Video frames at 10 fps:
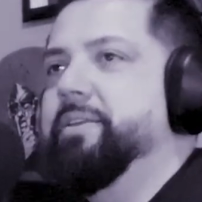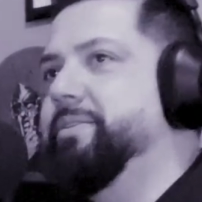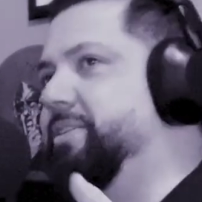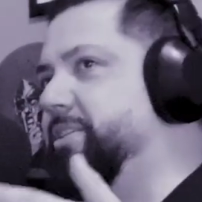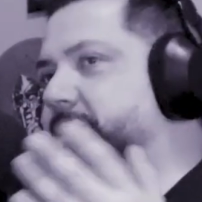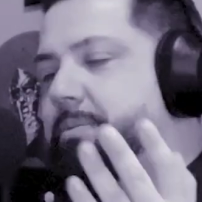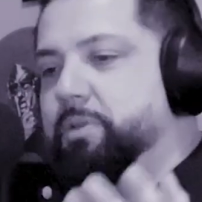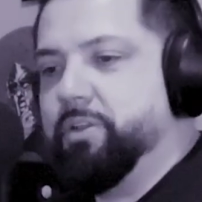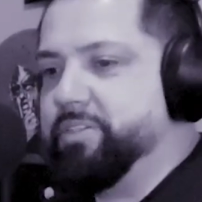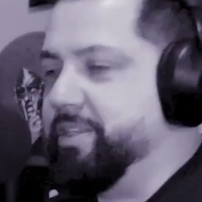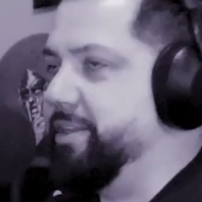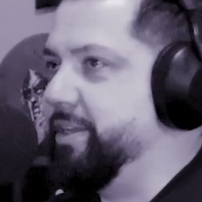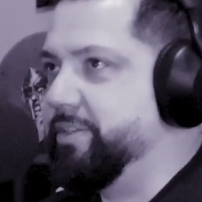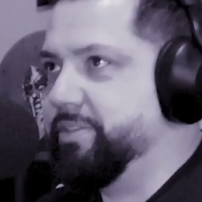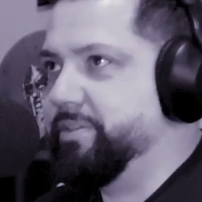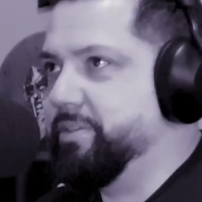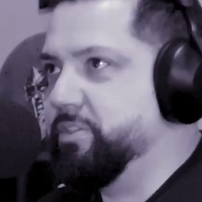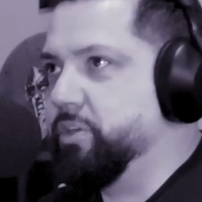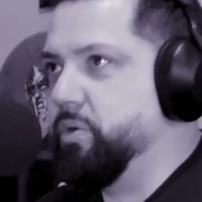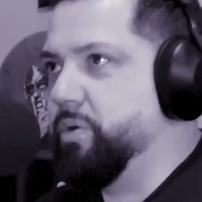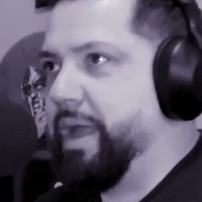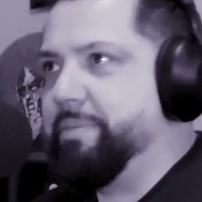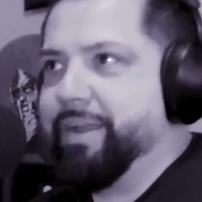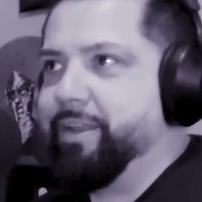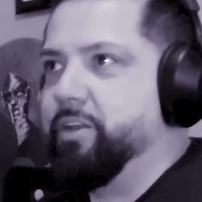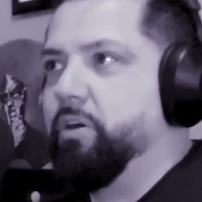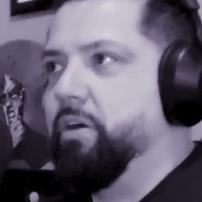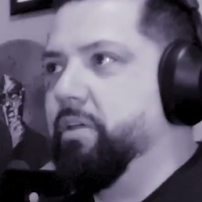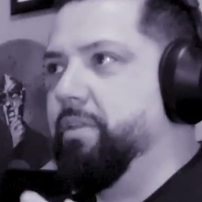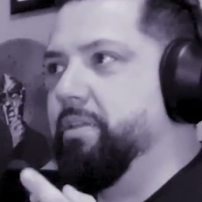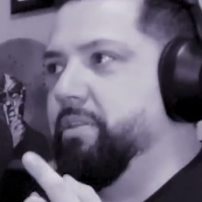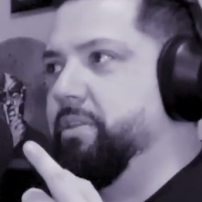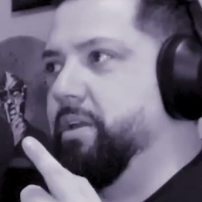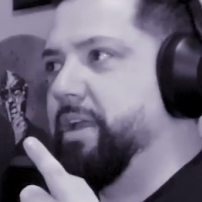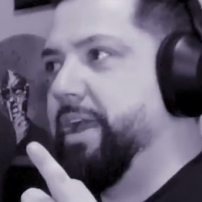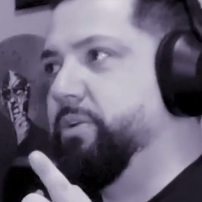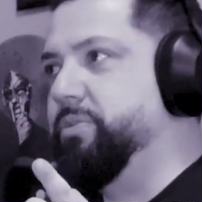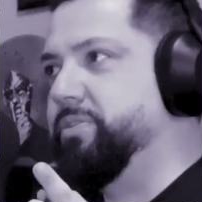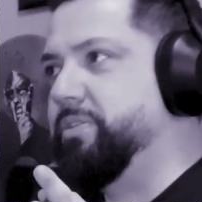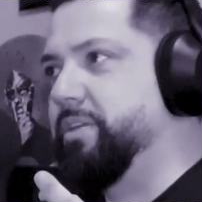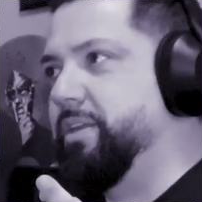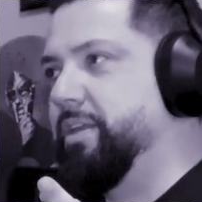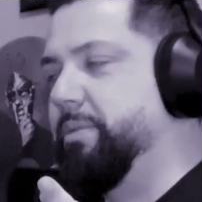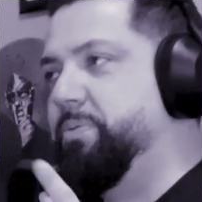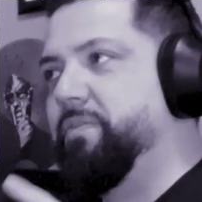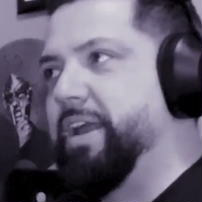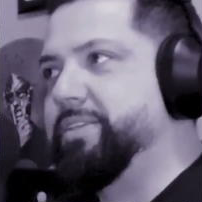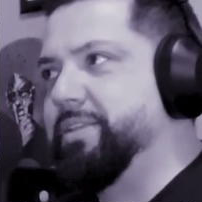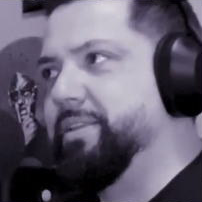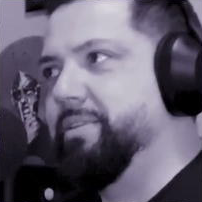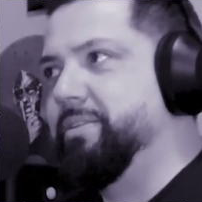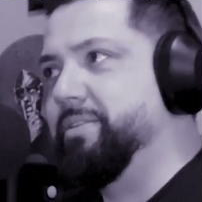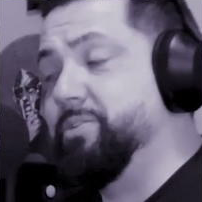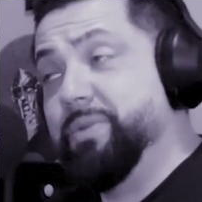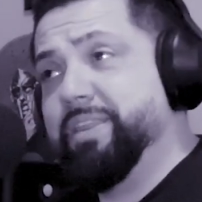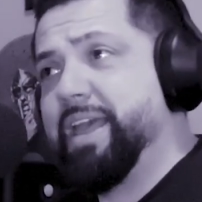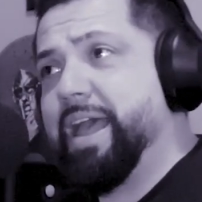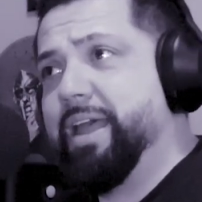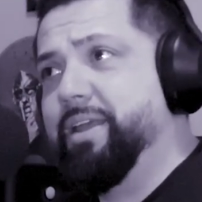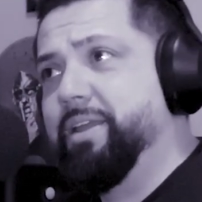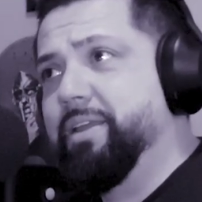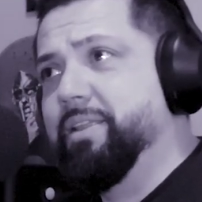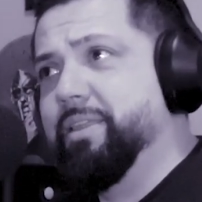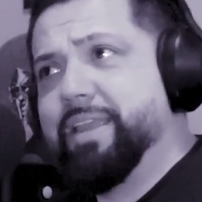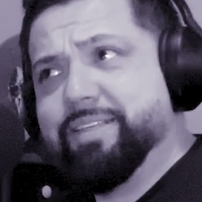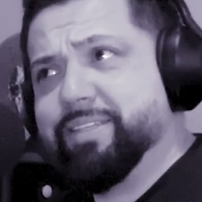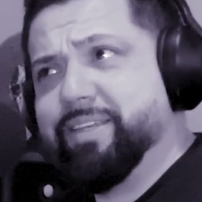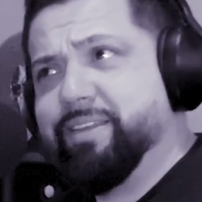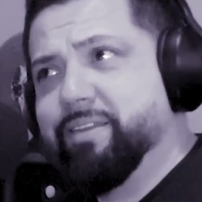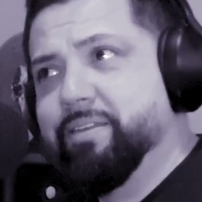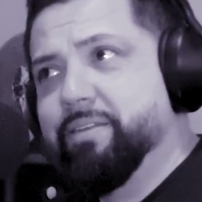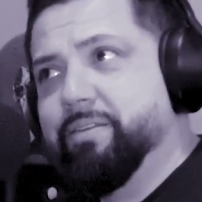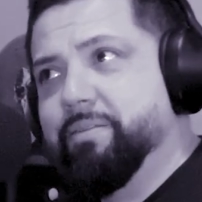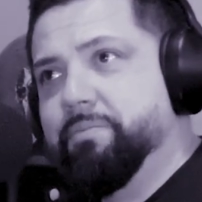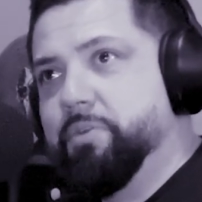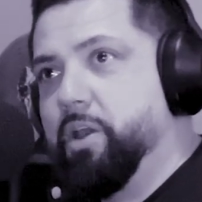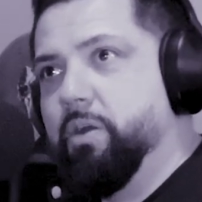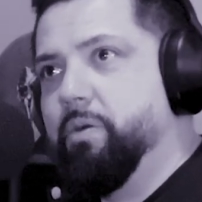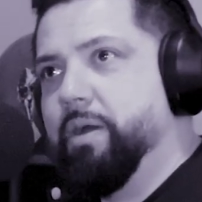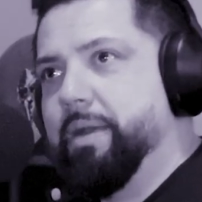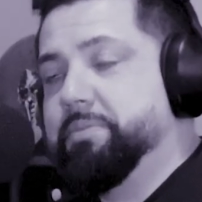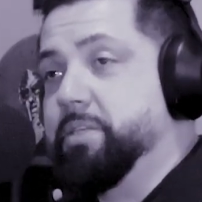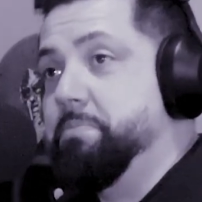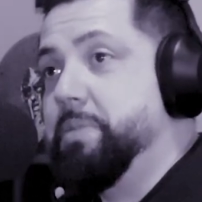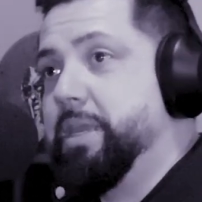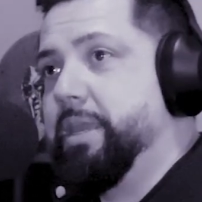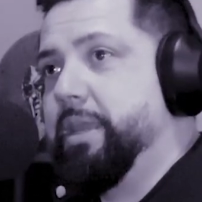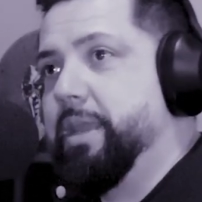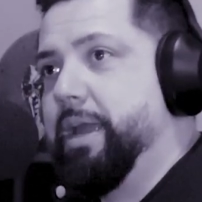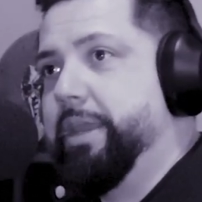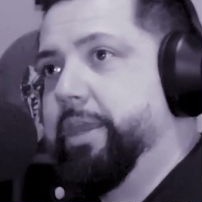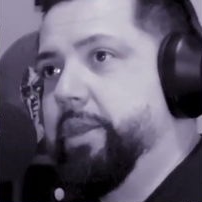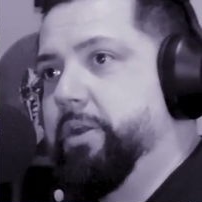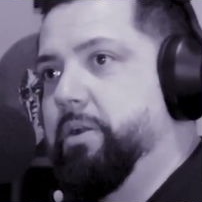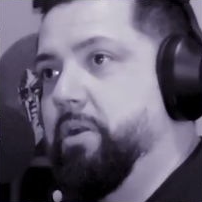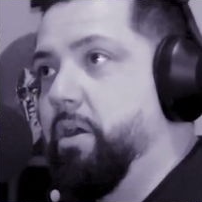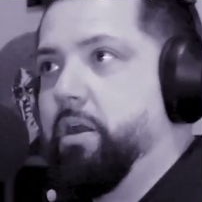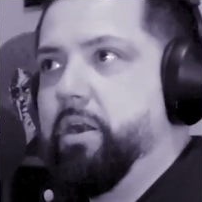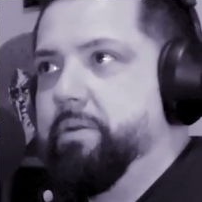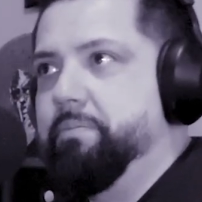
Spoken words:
similar to this. So I'm not going to call a guy who's improvising doing that lazy. No, to me, I hear art.